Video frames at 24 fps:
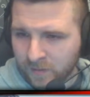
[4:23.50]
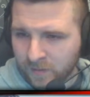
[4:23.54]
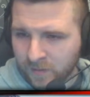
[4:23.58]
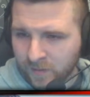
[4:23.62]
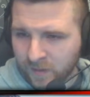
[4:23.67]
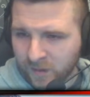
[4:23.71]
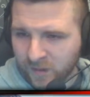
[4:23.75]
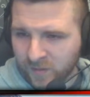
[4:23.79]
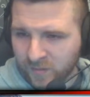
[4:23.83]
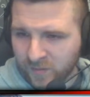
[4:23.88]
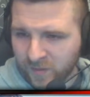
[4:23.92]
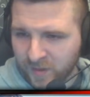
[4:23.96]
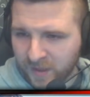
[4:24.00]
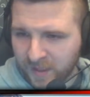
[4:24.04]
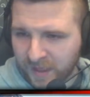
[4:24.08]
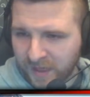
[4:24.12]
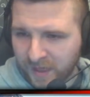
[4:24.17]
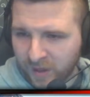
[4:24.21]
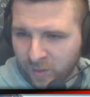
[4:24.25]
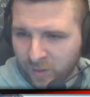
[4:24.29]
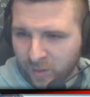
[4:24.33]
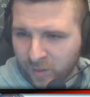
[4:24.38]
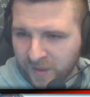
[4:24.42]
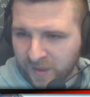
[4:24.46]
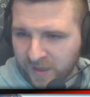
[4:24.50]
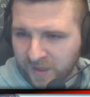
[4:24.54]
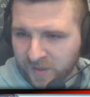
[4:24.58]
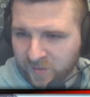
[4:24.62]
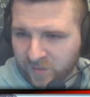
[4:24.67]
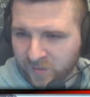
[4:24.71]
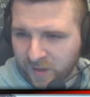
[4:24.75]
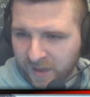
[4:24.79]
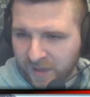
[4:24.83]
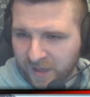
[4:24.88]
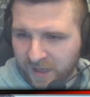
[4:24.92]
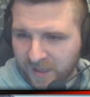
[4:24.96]
Doesn't really help when he's
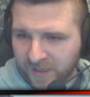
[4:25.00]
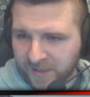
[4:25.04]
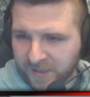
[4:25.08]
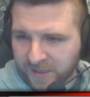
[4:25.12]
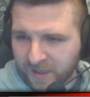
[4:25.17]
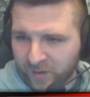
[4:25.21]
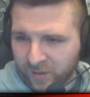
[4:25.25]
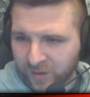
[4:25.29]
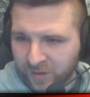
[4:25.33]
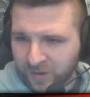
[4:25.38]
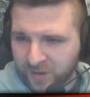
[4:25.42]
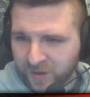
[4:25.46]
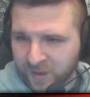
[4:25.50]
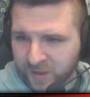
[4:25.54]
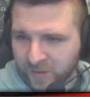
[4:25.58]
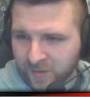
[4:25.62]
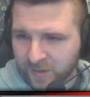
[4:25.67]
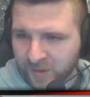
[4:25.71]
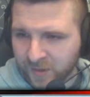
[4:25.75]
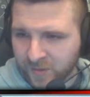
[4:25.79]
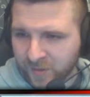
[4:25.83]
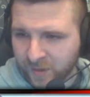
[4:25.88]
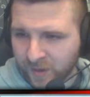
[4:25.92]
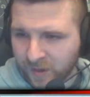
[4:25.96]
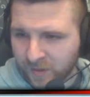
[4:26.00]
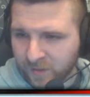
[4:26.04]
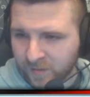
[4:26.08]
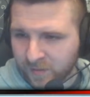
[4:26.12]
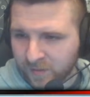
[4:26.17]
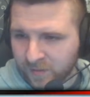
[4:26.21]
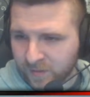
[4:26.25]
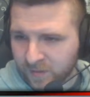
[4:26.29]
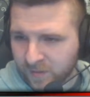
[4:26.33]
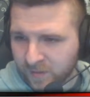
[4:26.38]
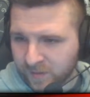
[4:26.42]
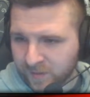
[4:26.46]
right next to that other ship as well.
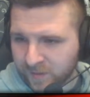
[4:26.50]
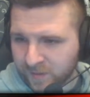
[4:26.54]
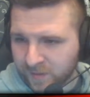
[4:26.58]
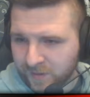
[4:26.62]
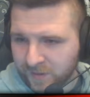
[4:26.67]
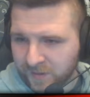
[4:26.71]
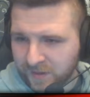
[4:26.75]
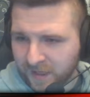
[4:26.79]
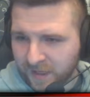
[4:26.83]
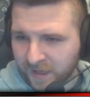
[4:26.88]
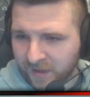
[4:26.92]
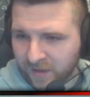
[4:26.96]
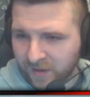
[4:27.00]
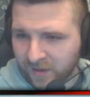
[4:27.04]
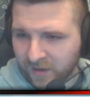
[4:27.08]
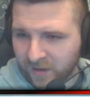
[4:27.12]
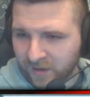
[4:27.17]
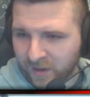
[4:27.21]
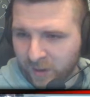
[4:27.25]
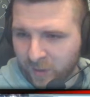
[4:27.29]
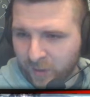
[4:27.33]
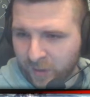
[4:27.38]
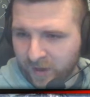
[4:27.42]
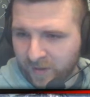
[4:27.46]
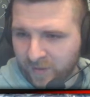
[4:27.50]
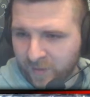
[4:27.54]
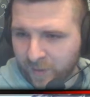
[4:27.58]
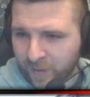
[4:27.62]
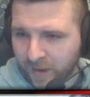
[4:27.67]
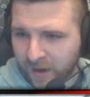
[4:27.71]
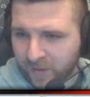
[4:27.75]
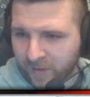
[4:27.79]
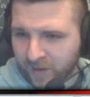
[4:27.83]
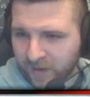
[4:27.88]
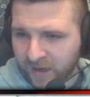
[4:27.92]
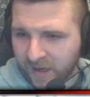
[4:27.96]
So it's kind of got a little bit of a
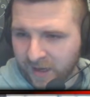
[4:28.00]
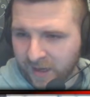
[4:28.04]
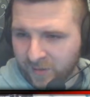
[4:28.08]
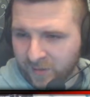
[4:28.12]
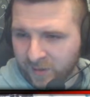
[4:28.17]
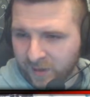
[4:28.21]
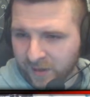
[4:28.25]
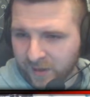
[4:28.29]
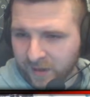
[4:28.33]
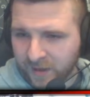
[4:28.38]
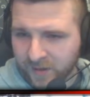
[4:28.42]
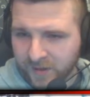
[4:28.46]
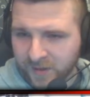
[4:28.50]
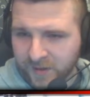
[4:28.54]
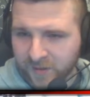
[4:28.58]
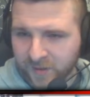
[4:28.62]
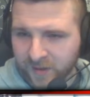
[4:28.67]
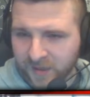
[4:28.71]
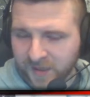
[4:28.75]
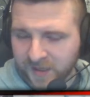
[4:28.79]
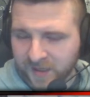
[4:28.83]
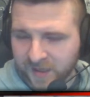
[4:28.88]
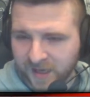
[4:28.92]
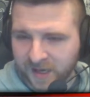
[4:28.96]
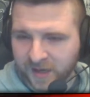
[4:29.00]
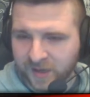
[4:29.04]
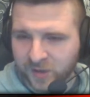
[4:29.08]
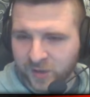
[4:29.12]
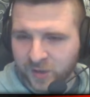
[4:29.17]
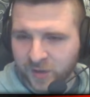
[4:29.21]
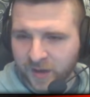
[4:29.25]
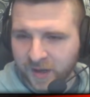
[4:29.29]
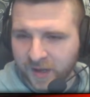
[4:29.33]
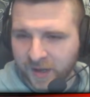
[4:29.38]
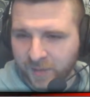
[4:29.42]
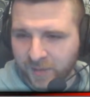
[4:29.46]
barricade right now, so we need to
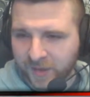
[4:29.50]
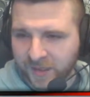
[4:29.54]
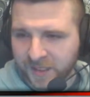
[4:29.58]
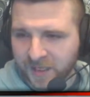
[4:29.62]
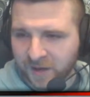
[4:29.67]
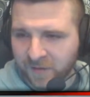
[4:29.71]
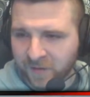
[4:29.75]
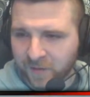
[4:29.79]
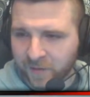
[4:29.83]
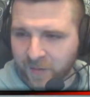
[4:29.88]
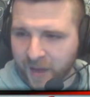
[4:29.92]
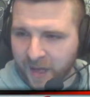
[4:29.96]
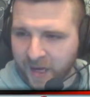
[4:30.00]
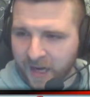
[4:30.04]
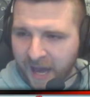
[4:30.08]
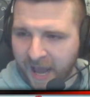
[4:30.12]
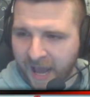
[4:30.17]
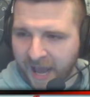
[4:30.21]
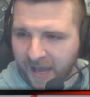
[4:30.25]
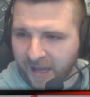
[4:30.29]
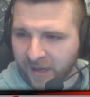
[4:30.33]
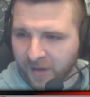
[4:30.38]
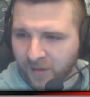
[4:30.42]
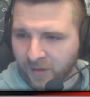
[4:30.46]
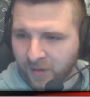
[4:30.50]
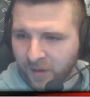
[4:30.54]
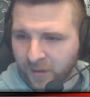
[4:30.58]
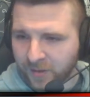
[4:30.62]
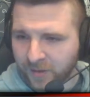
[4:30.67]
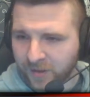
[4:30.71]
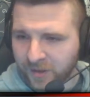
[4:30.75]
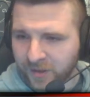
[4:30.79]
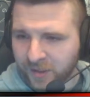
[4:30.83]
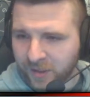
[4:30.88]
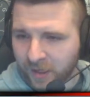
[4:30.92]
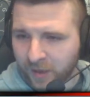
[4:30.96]
try and get myself a better angle on
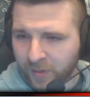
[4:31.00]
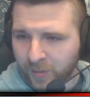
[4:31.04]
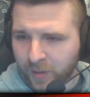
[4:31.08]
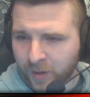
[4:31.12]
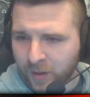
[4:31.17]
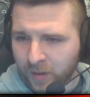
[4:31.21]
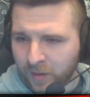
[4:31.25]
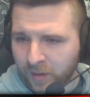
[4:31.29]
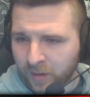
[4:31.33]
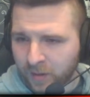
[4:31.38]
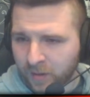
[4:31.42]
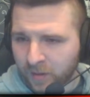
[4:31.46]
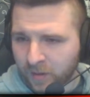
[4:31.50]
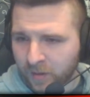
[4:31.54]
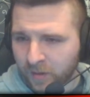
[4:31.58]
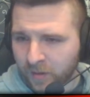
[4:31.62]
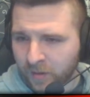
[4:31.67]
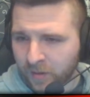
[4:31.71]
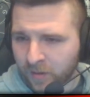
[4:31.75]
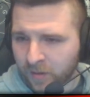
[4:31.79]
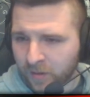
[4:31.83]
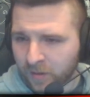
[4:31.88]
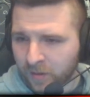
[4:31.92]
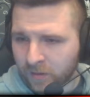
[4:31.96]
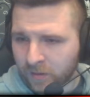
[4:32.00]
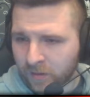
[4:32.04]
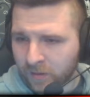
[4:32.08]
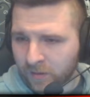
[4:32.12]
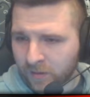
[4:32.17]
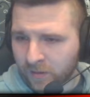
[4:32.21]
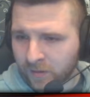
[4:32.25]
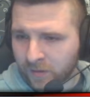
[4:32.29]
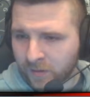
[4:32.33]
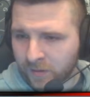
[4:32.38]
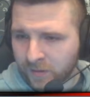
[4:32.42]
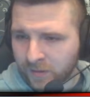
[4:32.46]
the ship.
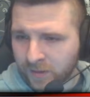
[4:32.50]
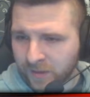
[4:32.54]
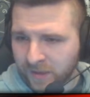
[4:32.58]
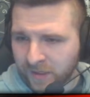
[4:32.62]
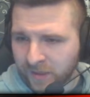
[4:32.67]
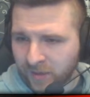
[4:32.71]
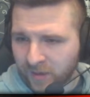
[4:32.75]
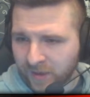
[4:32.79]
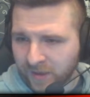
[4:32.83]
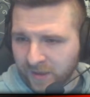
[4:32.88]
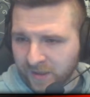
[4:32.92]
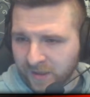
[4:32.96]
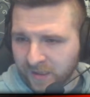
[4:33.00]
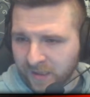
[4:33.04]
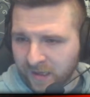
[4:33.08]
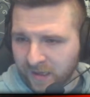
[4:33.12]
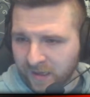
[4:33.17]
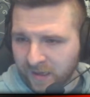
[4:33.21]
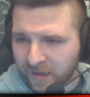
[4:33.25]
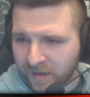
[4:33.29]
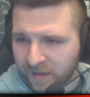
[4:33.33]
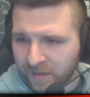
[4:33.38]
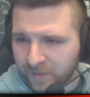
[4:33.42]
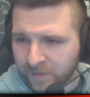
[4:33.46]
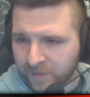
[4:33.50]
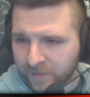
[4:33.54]
Just so I can take it.